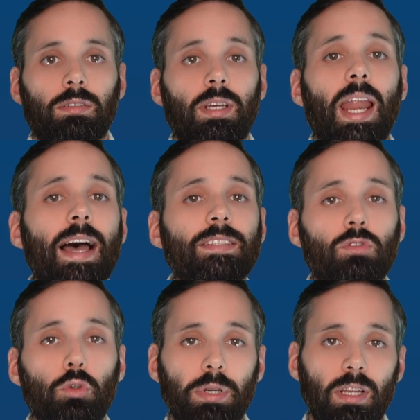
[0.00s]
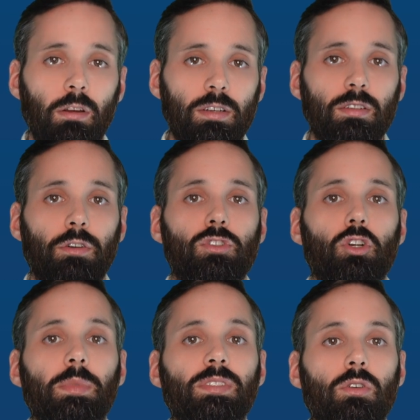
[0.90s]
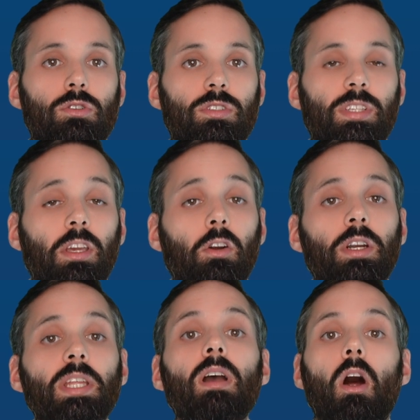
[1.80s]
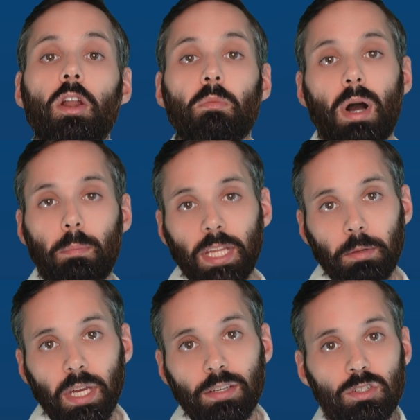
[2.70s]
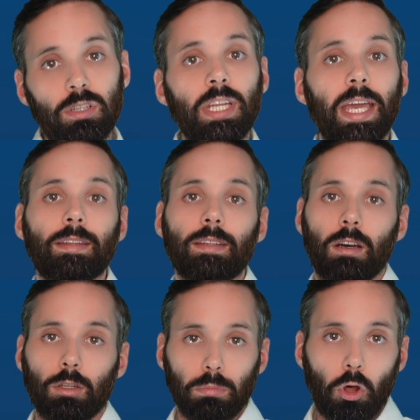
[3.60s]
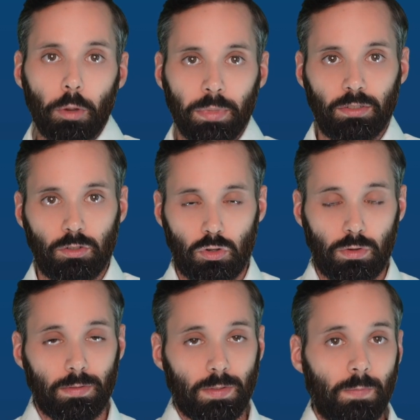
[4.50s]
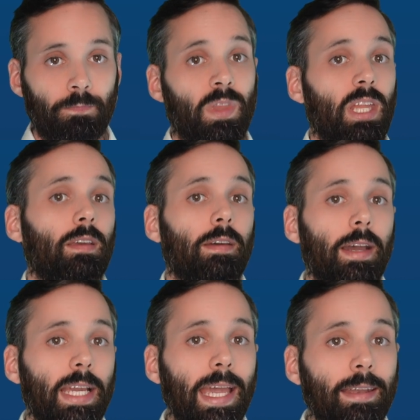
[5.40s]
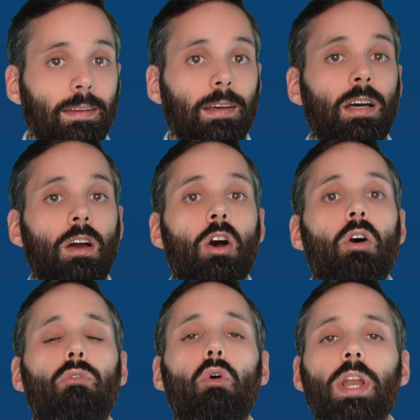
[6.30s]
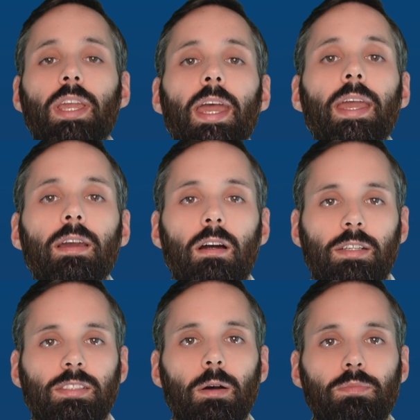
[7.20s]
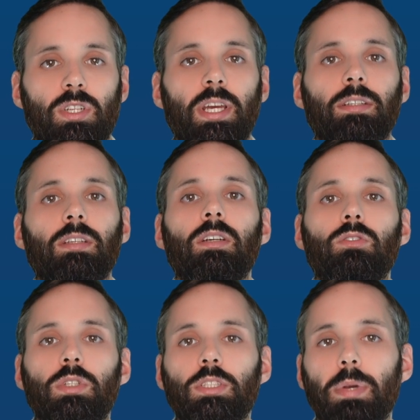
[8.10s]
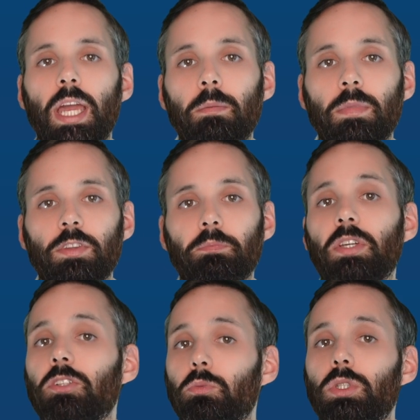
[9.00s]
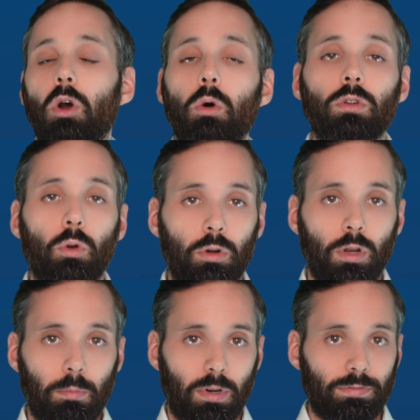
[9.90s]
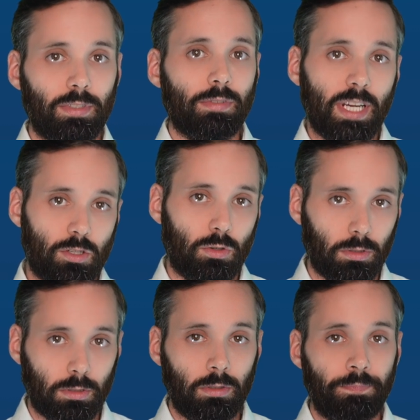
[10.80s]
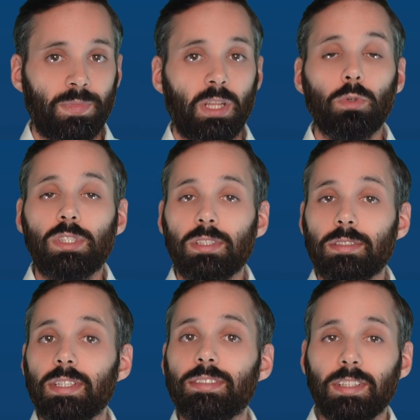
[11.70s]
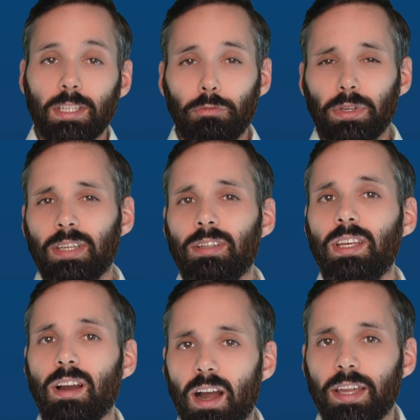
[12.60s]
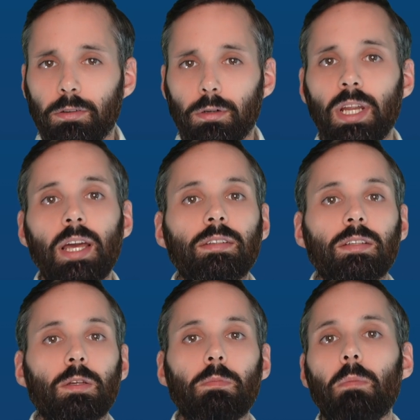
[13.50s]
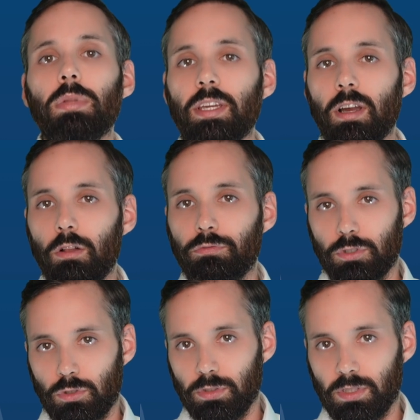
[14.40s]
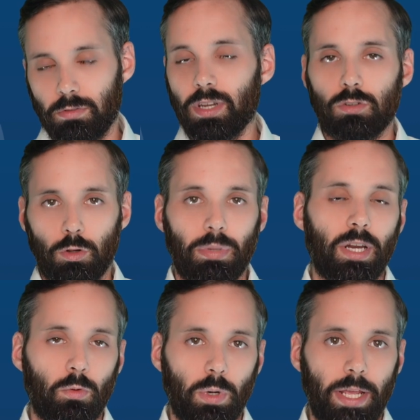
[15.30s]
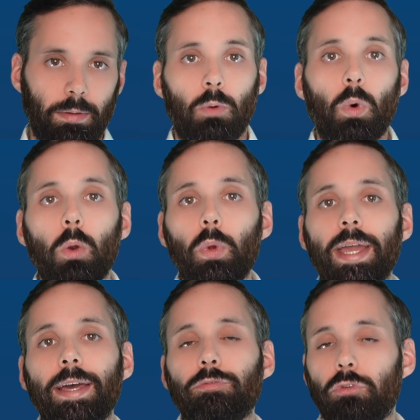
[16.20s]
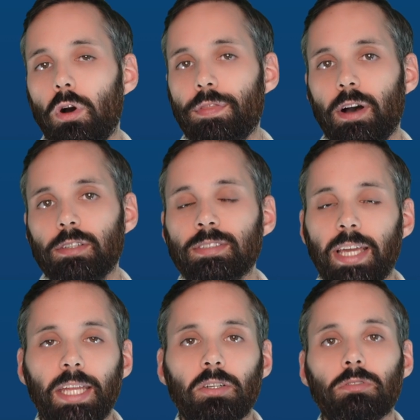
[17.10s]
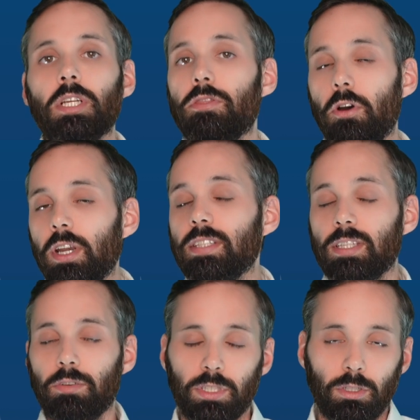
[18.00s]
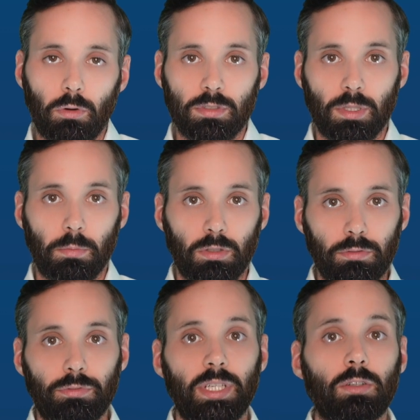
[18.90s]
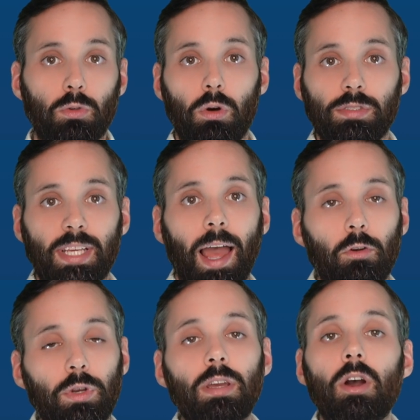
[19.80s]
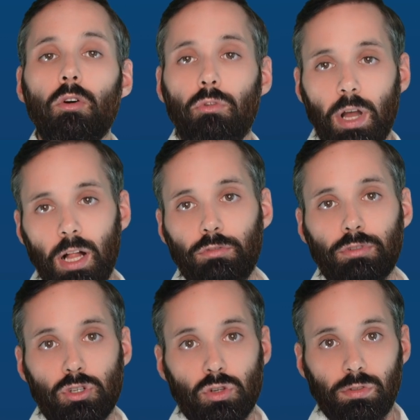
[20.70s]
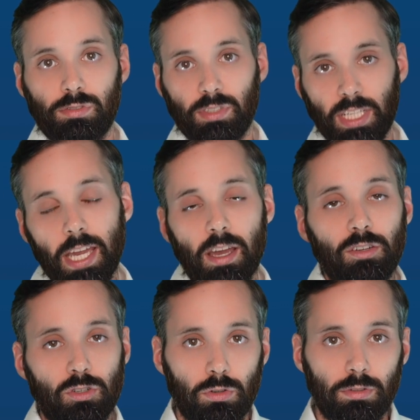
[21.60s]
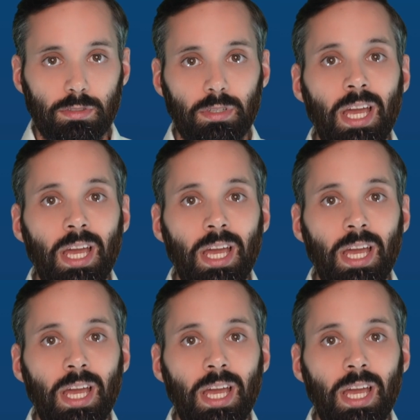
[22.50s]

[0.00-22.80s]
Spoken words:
The last two pillars of German social security are the public pension and the unemployment insurance. Again, 4K are subject to these payments because we don't earn above the threshold, which is significantly higher than the public health insurance threshold, by the way. While we had 4,837 euros a month in gross salary for health insurance and care insurance,